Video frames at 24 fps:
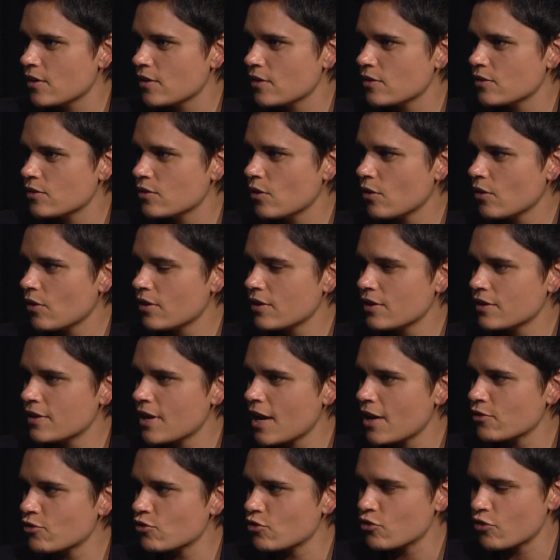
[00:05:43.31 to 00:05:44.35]
you're gonna
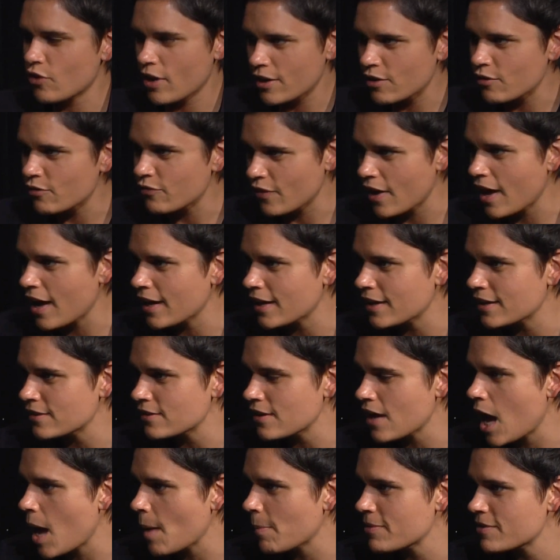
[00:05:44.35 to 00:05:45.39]
not try to find
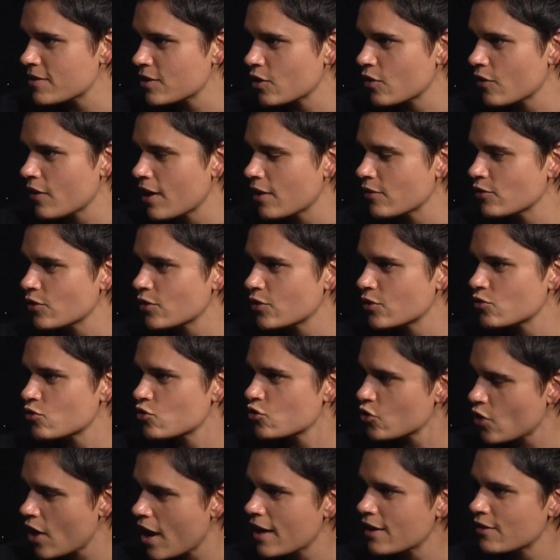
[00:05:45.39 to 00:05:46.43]
opposite ground. You're gonna
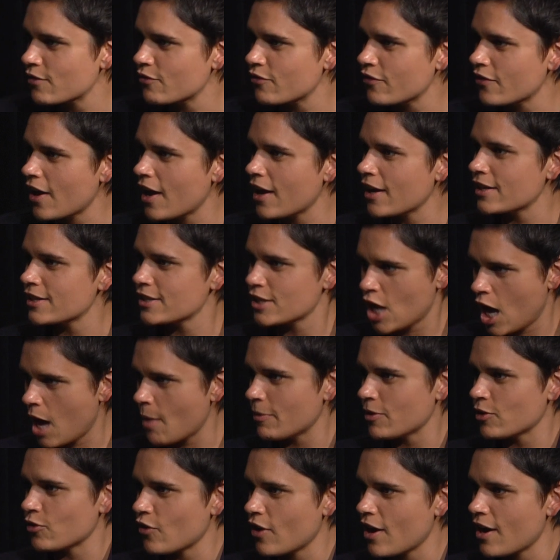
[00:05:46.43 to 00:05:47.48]
try and find
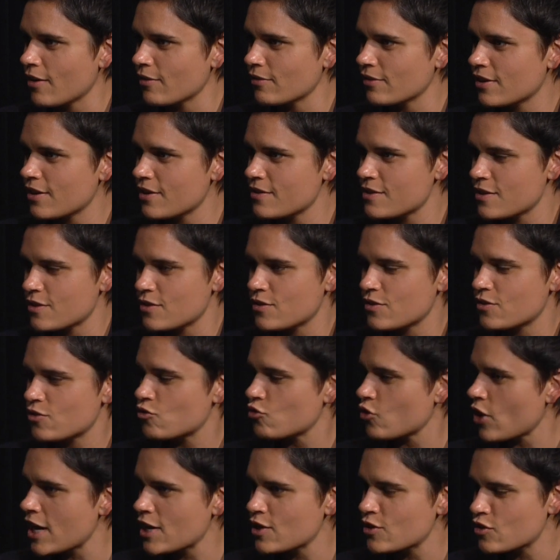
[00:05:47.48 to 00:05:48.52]
common ground. Because it's
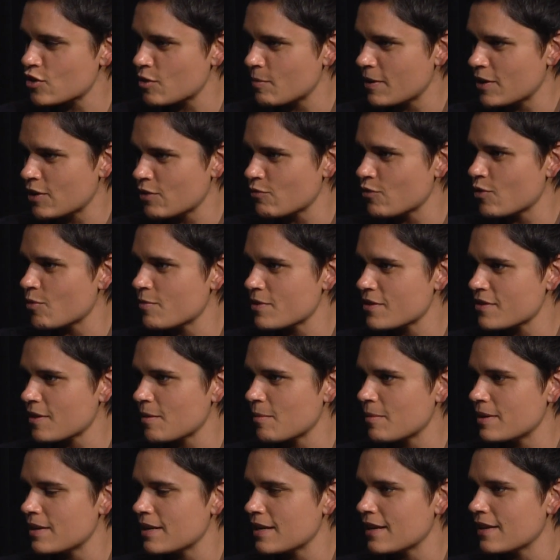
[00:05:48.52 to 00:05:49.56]
strange to be in a room with
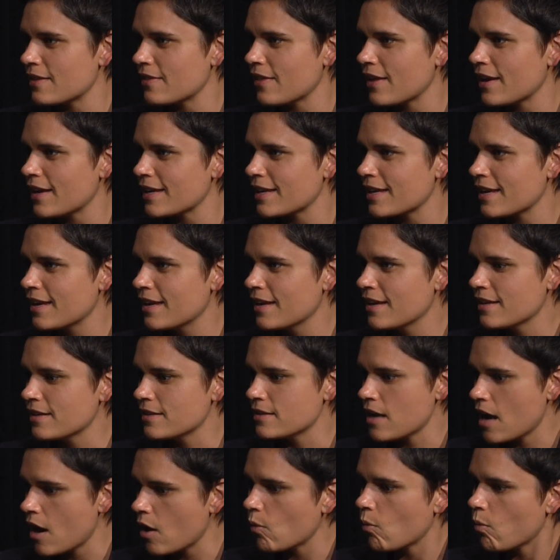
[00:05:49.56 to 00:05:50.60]
somebody and like
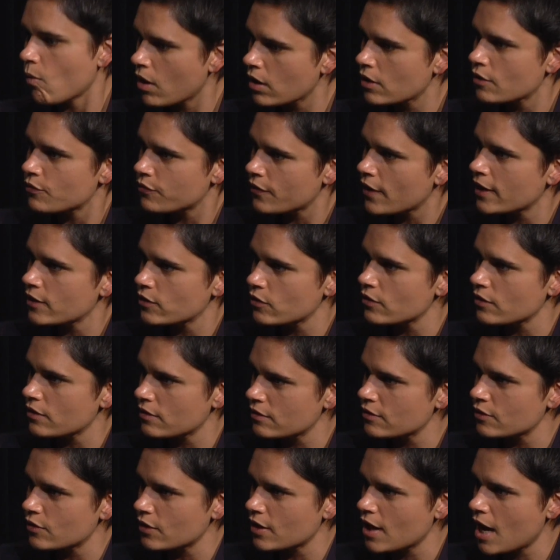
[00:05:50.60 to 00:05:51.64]
not want to find
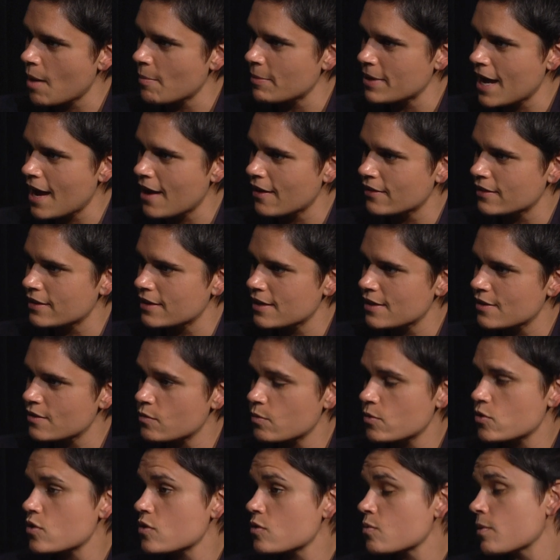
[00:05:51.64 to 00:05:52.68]
your commonalities,
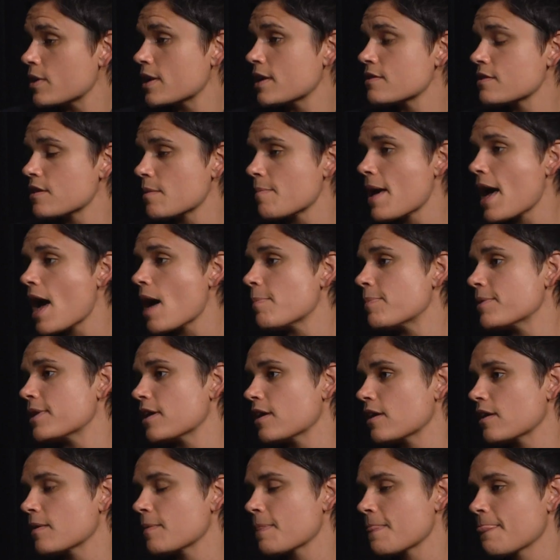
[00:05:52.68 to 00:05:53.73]
which is what ends up
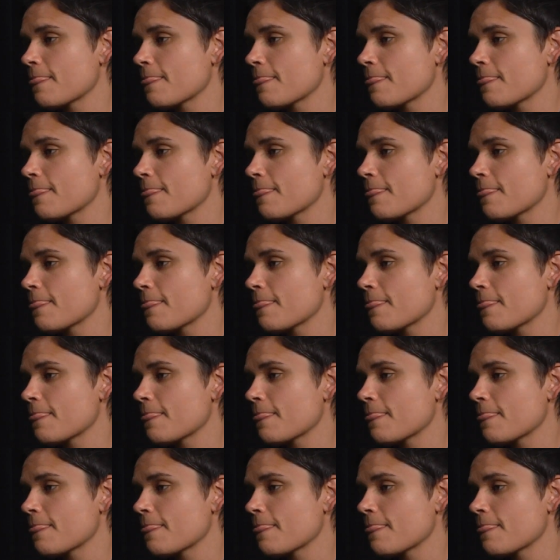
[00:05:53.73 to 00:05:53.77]
happening